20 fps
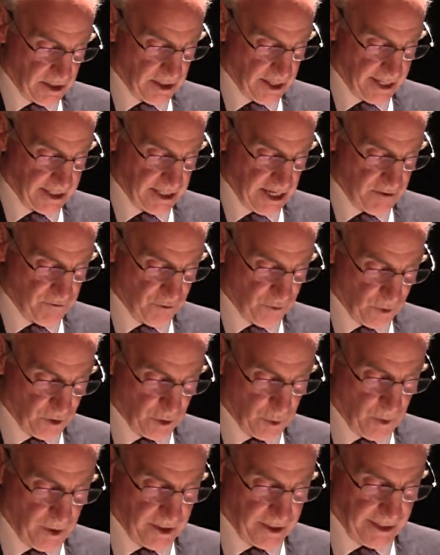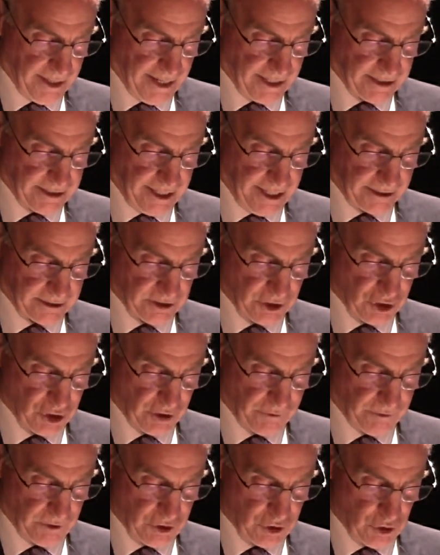9841 attacked a
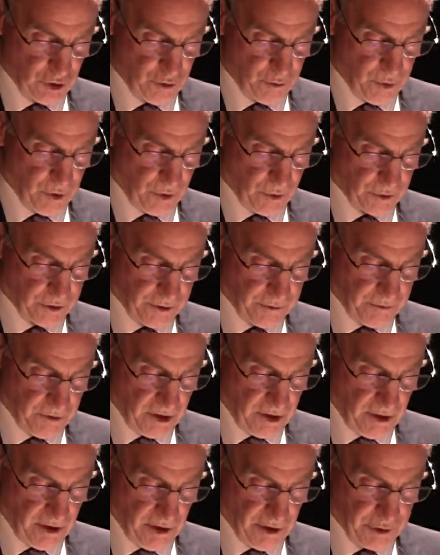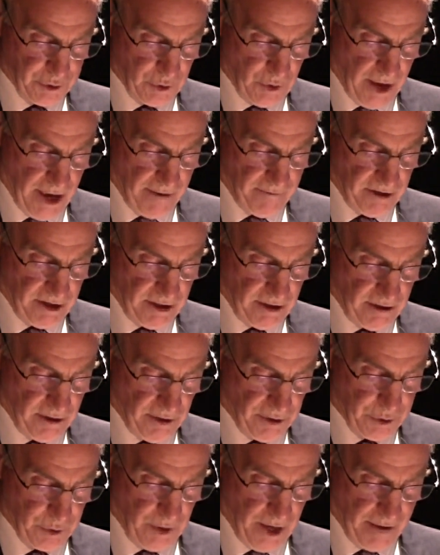surface U-boat through
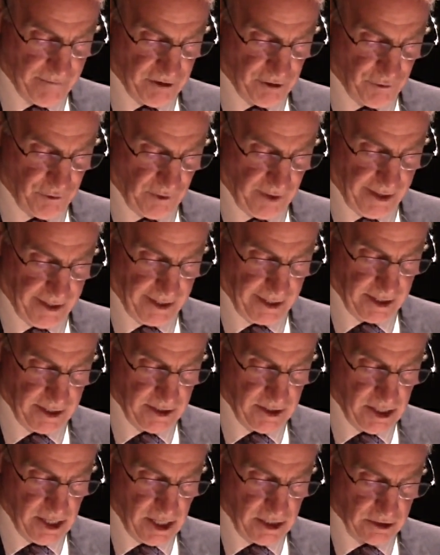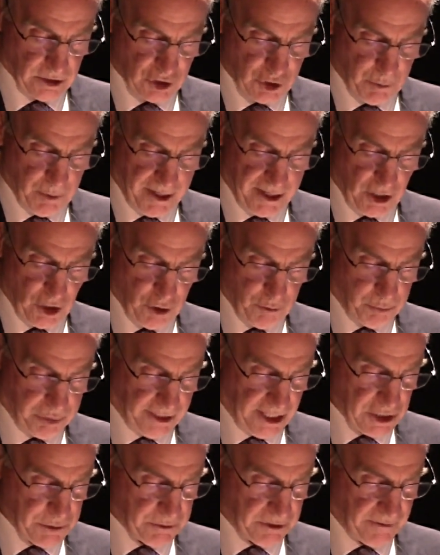heavy flak. Despite good
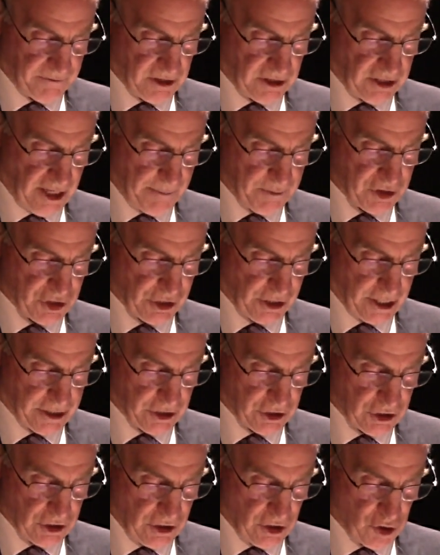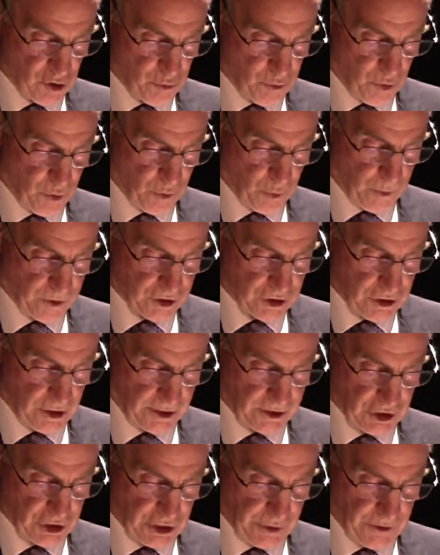placement of the depth charges, the U-boat was
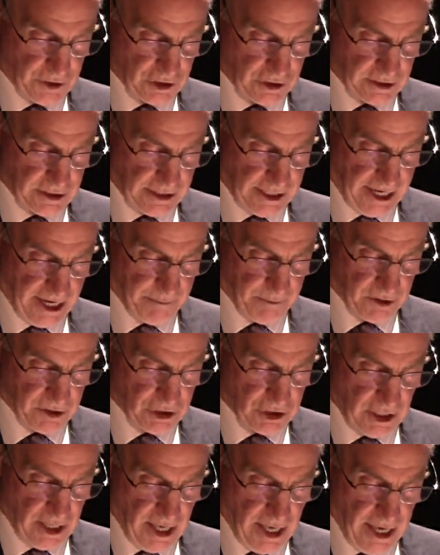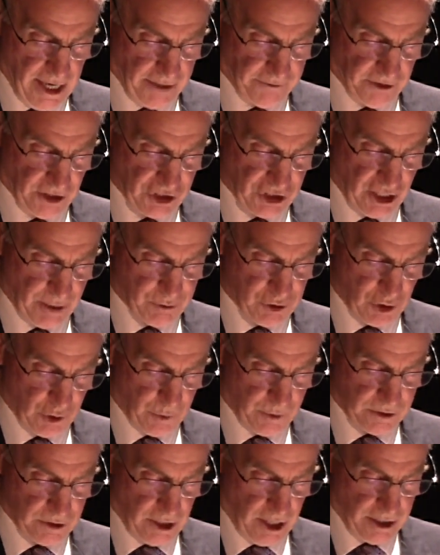not seriously damaged, and the
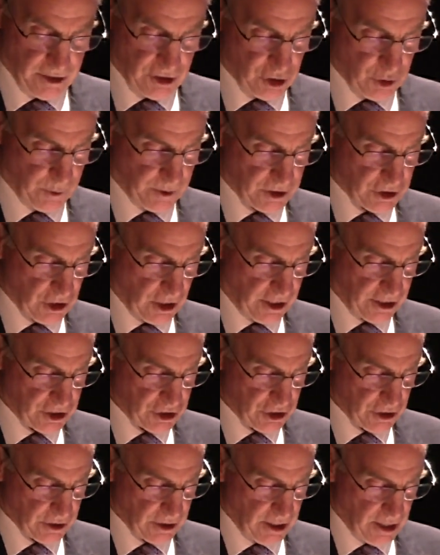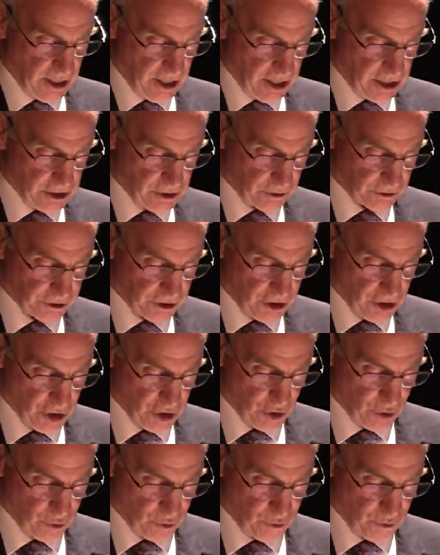subsequent hunt to exhaustion yielded
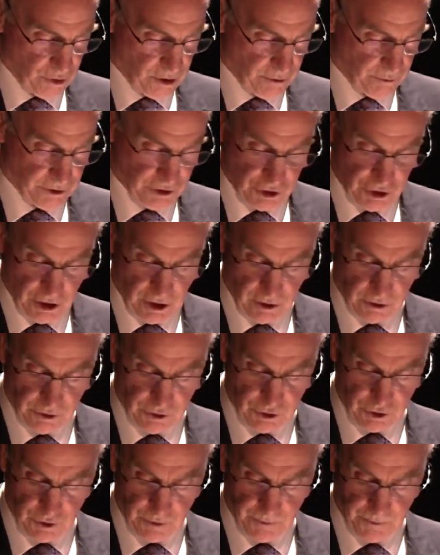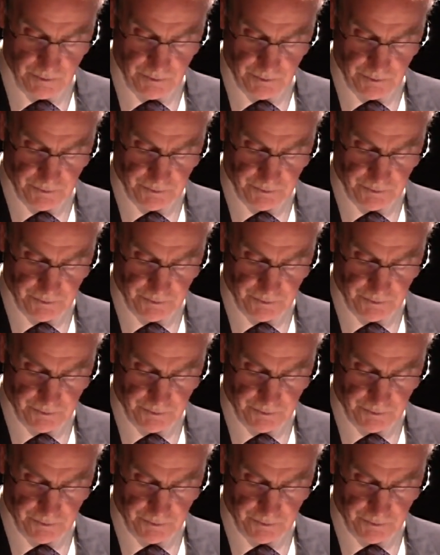no results.